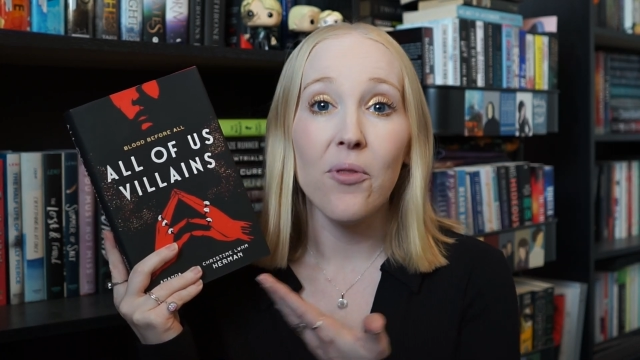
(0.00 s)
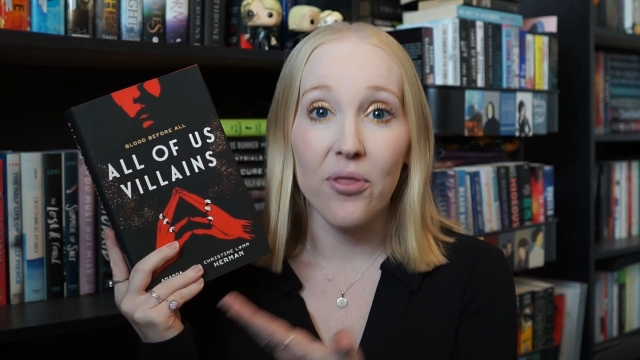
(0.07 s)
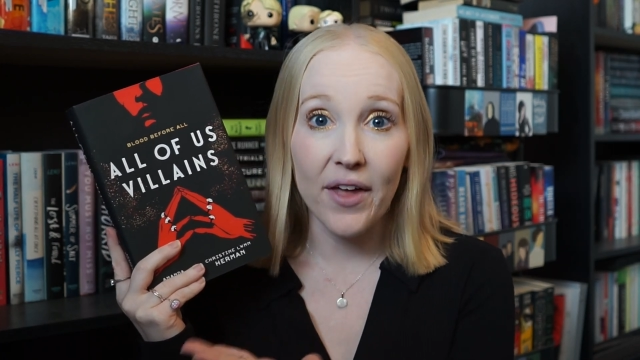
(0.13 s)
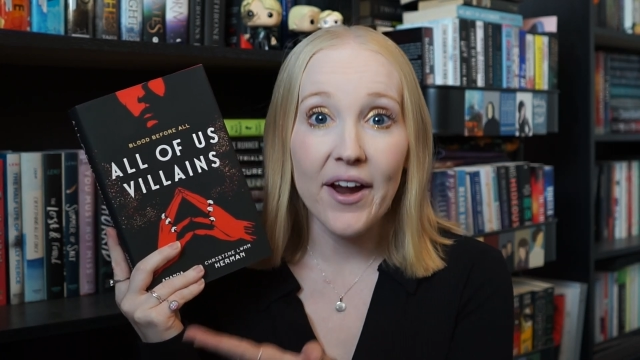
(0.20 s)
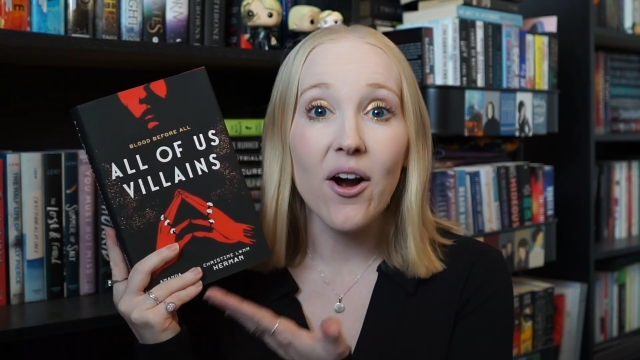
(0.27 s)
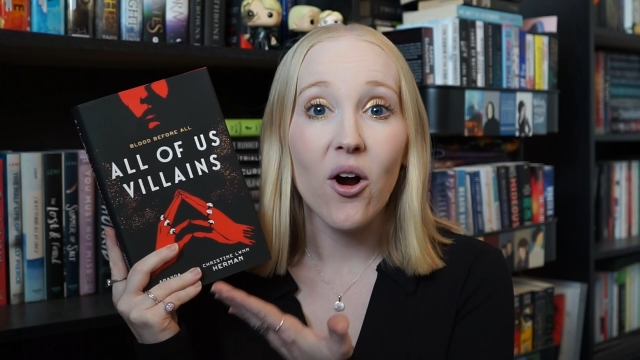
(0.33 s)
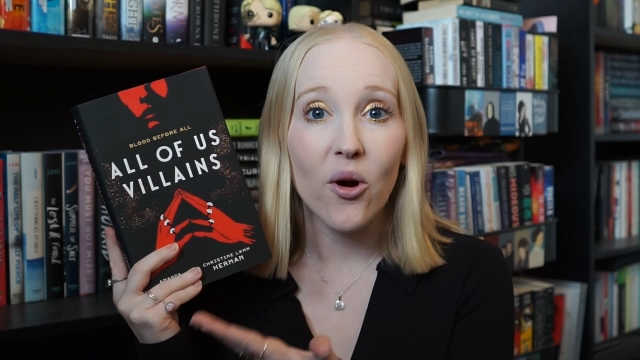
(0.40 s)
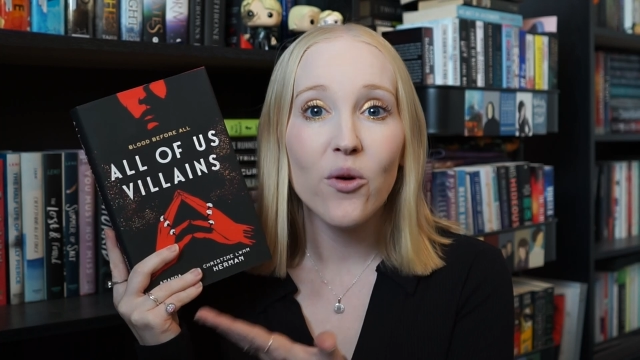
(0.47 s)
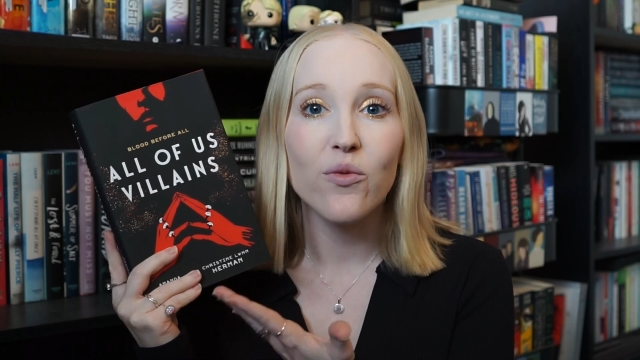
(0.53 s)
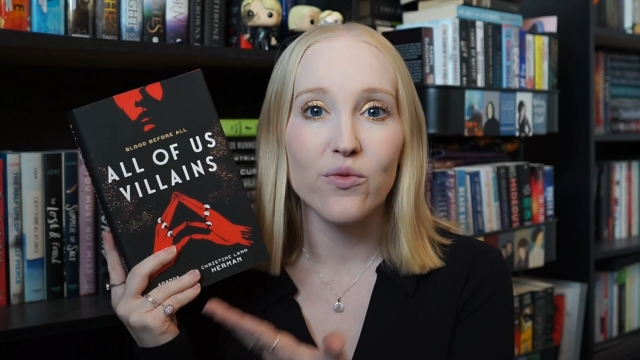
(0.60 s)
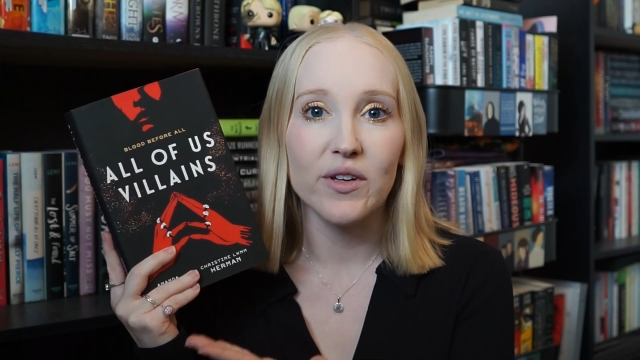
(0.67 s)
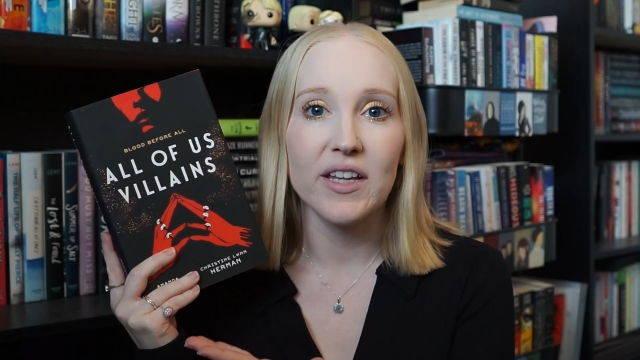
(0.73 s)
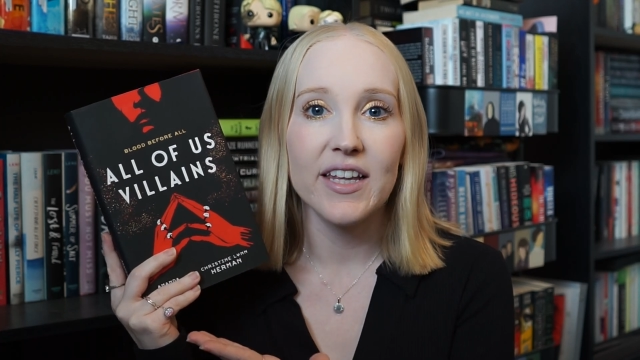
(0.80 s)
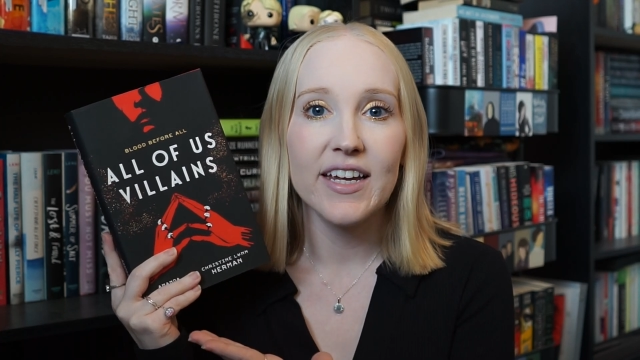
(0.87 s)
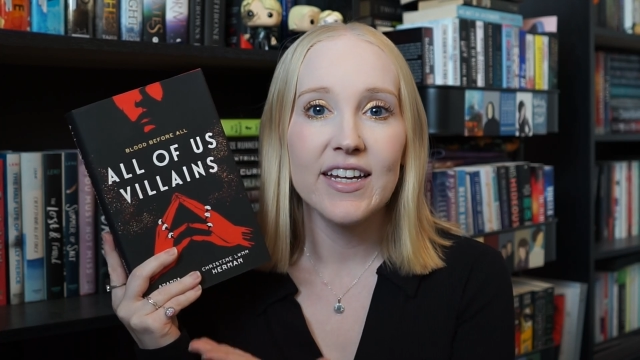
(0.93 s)
they are
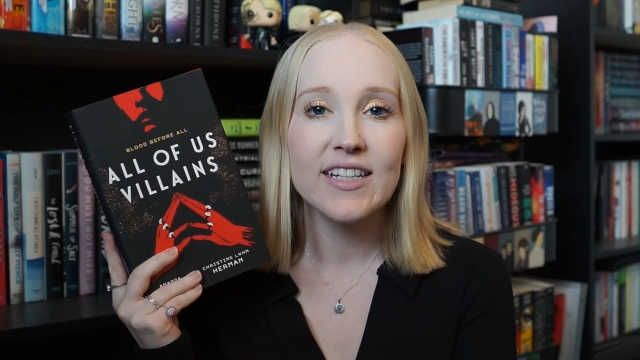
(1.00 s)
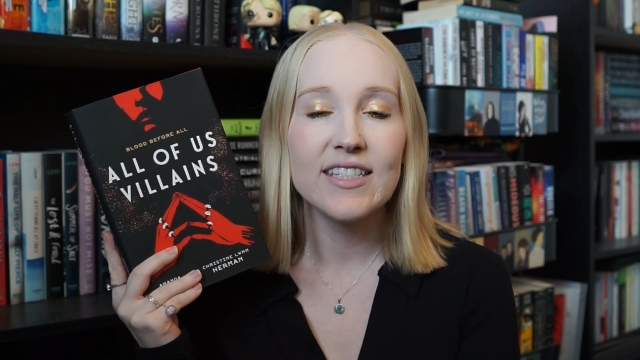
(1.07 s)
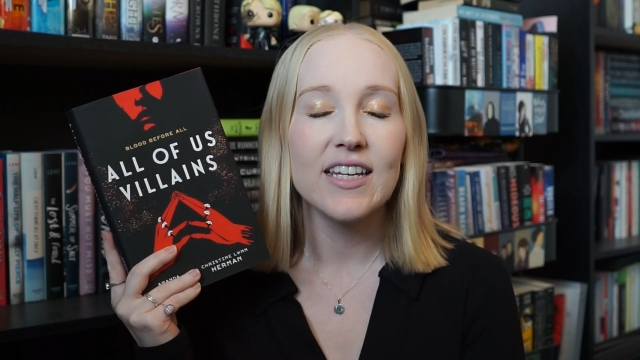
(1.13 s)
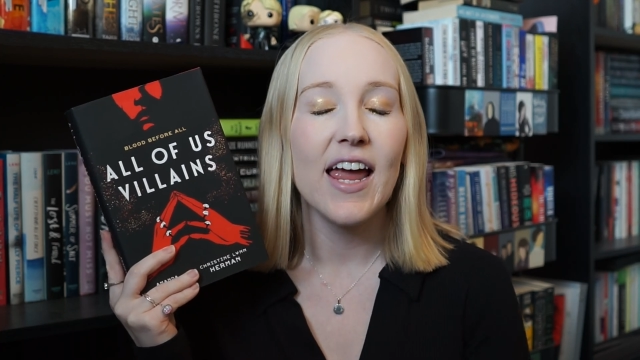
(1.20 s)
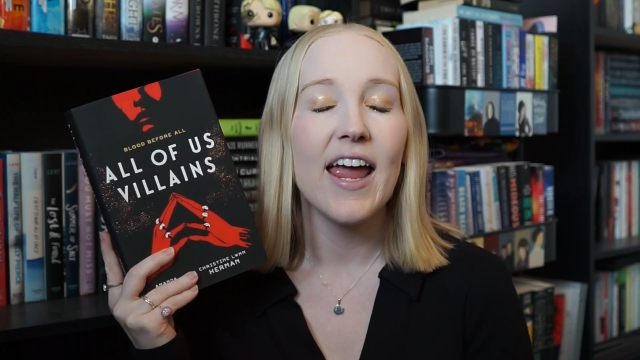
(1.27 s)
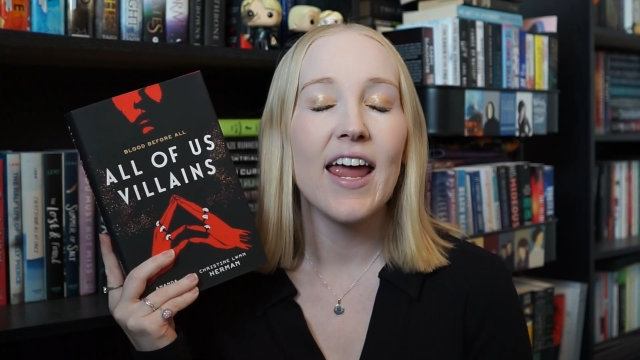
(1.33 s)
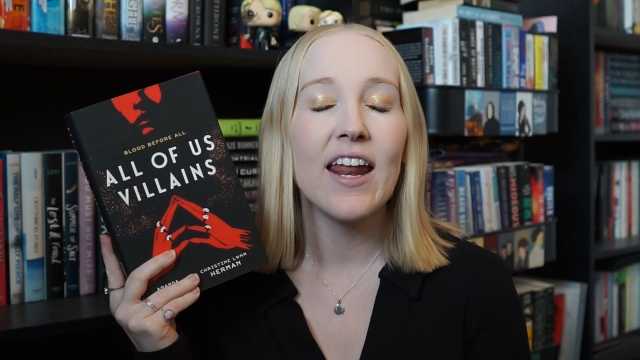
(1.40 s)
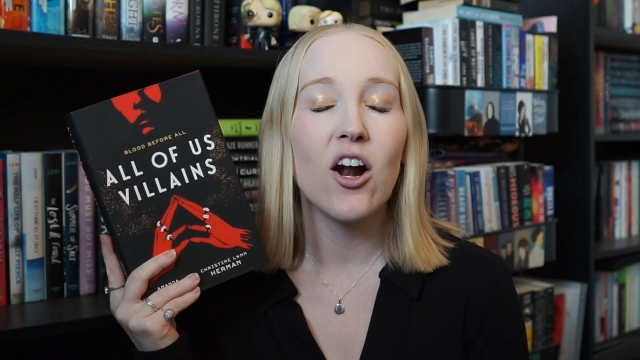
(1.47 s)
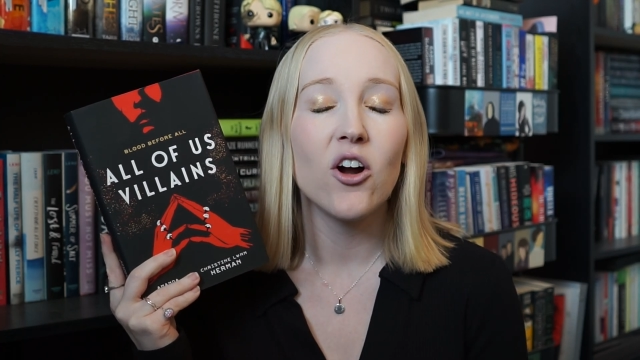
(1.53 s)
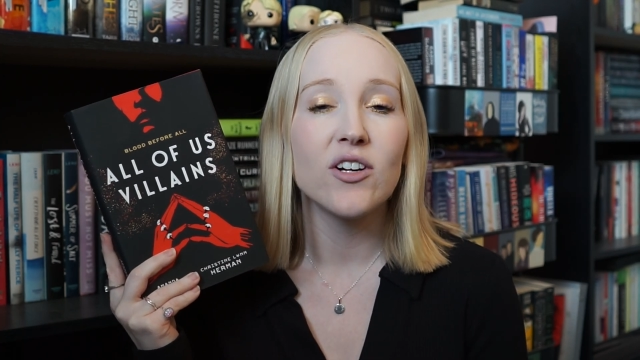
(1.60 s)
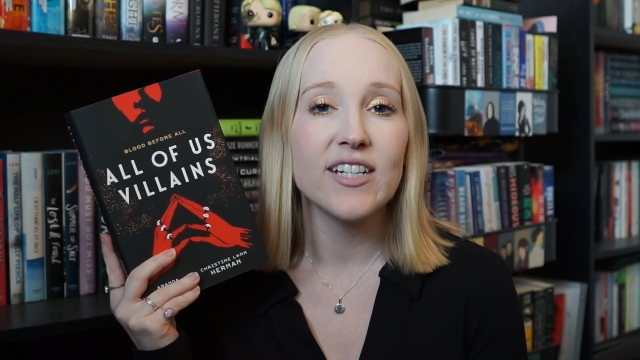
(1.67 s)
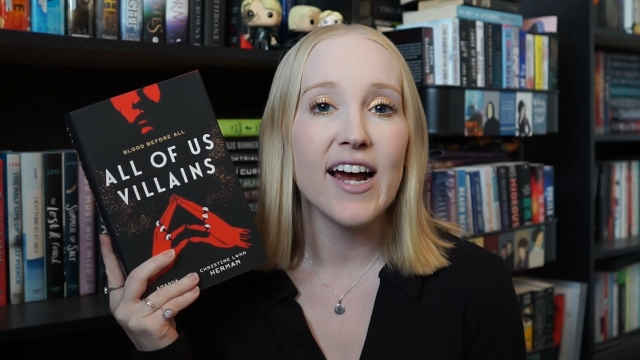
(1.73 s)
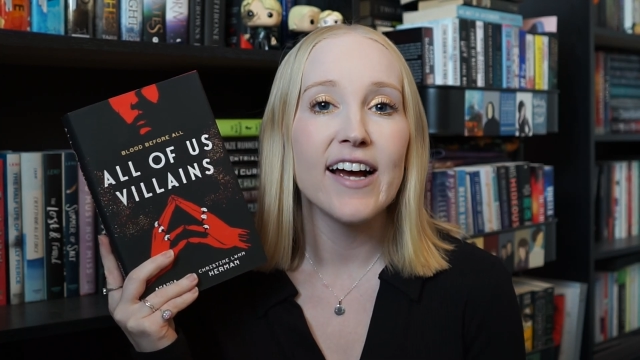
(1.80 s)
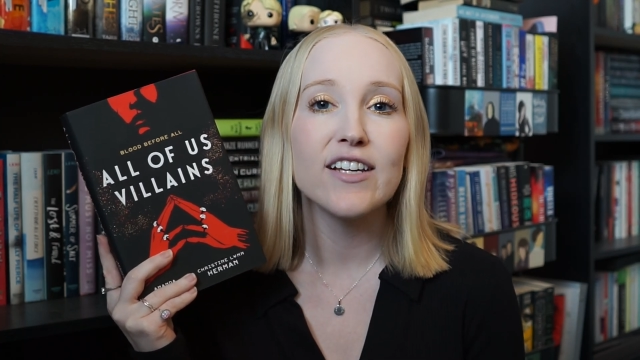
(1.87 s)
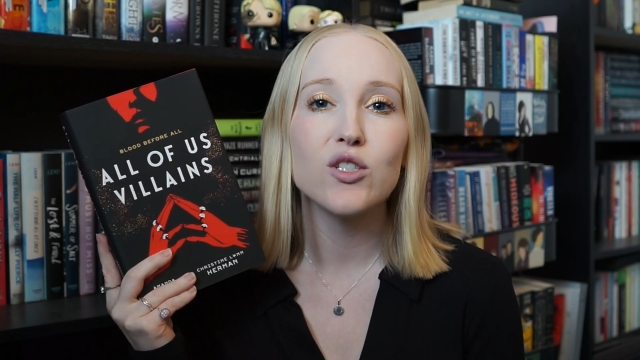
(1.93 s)
villains and are
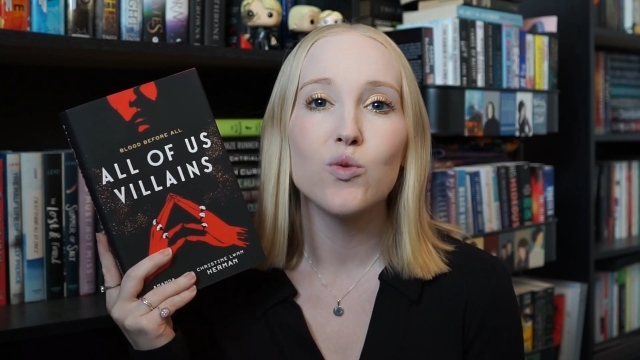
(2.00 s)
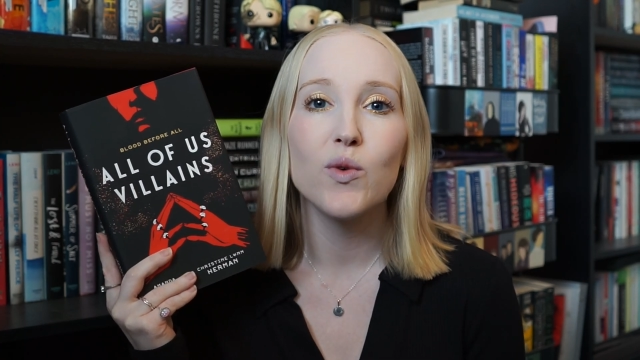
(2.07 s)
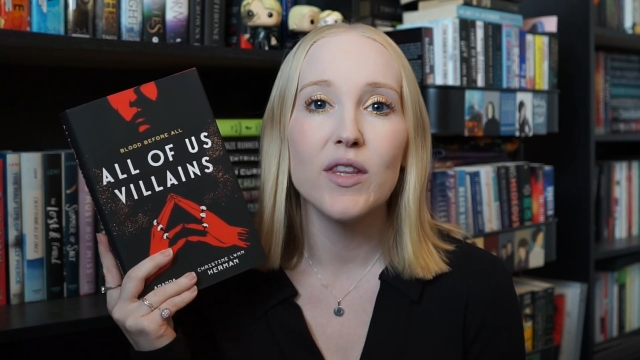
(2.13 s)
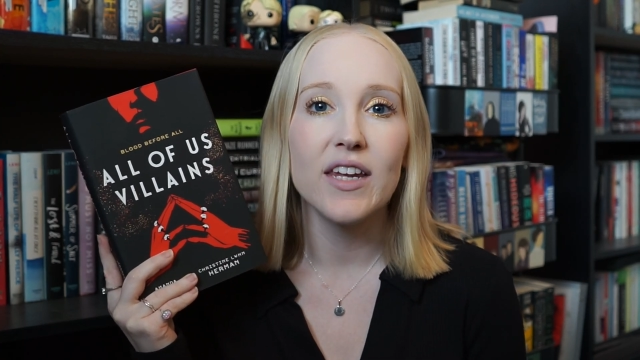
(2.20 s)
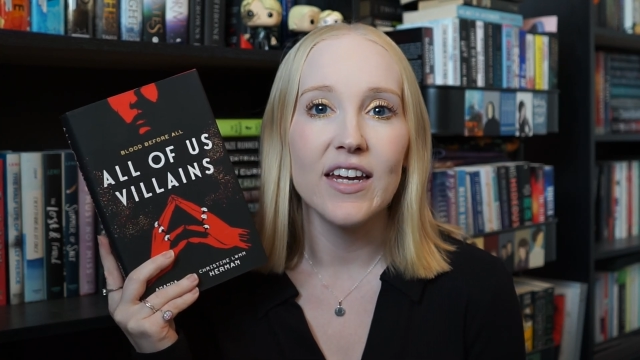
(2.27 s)
tasked with